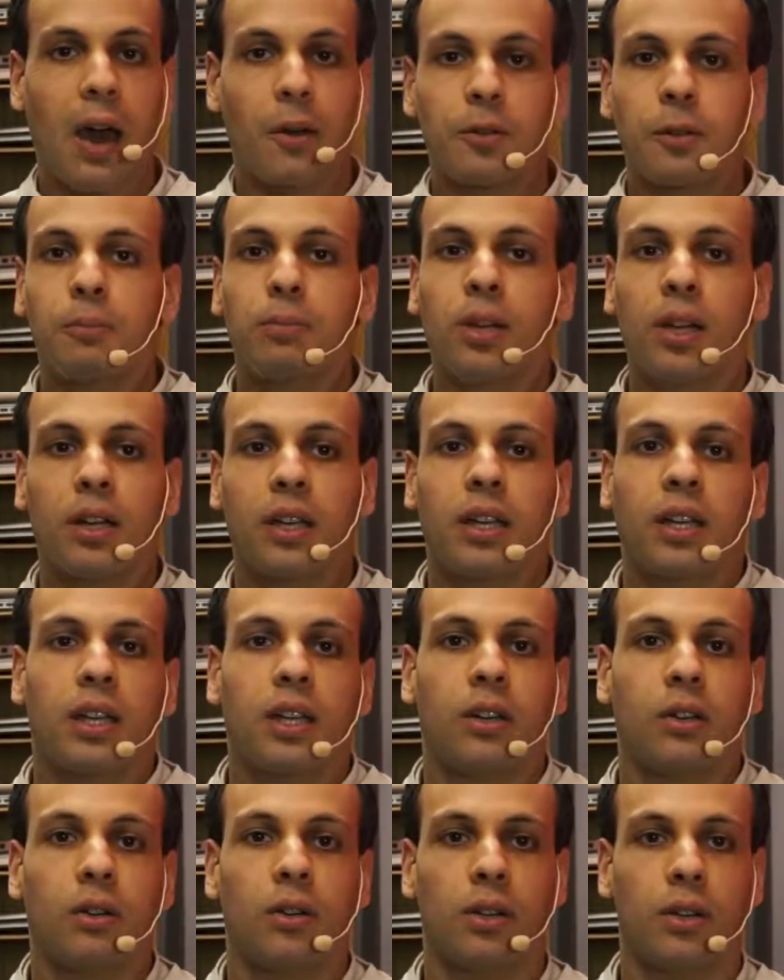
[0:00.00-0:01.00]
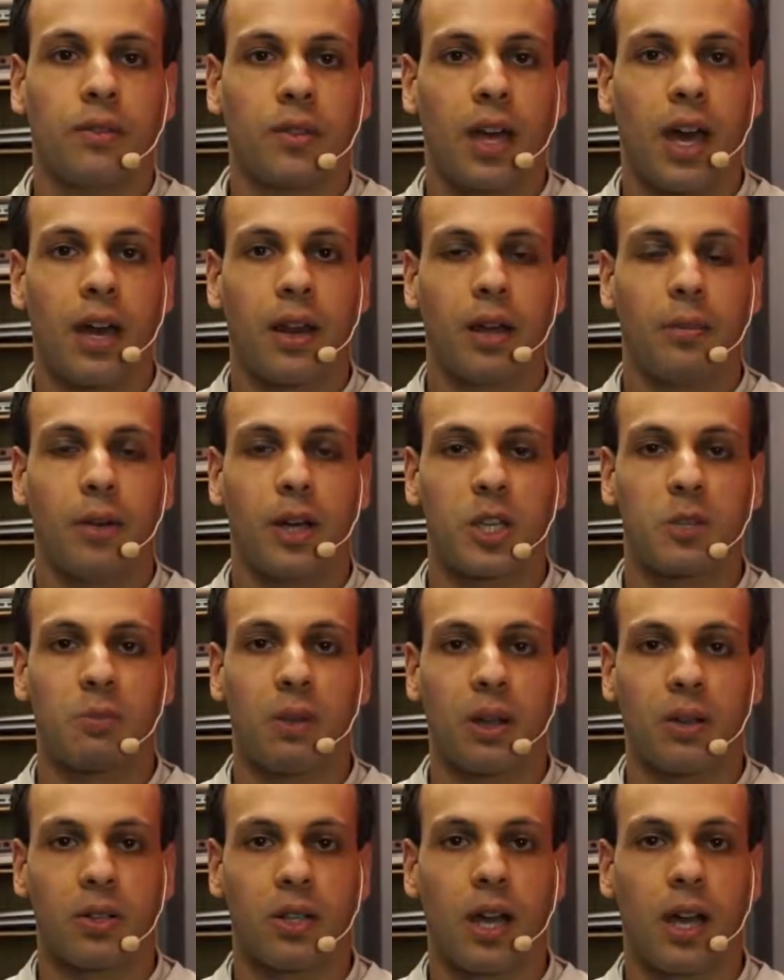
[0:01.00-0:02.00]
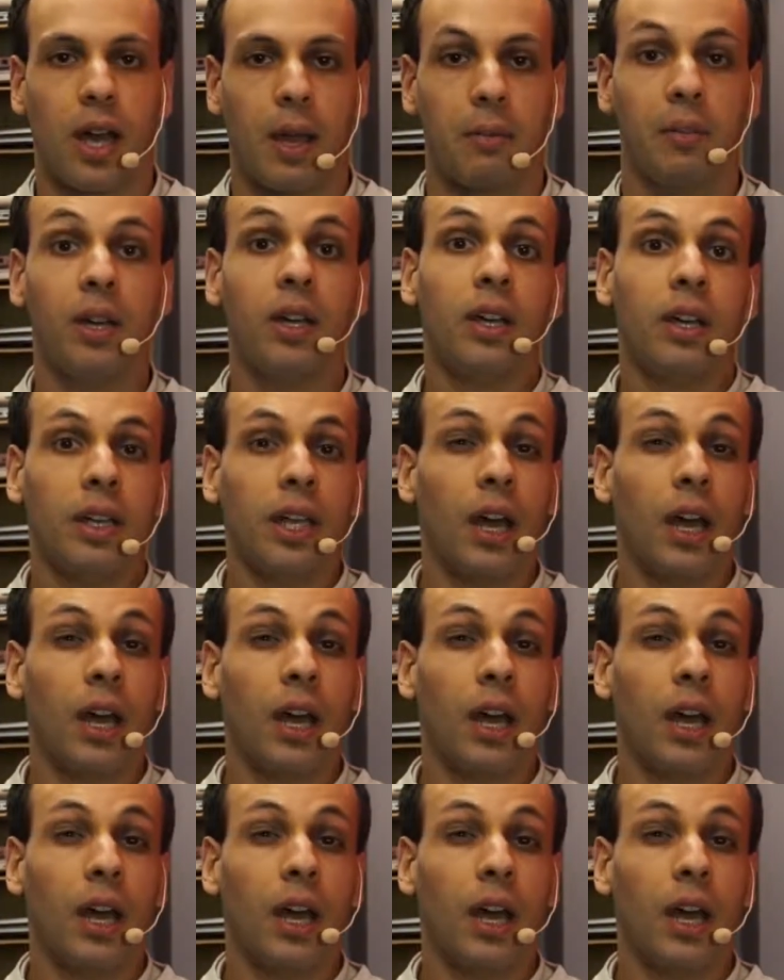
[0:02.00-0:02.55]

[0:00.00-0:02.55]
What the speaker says: plug it in and all of that on my spare time.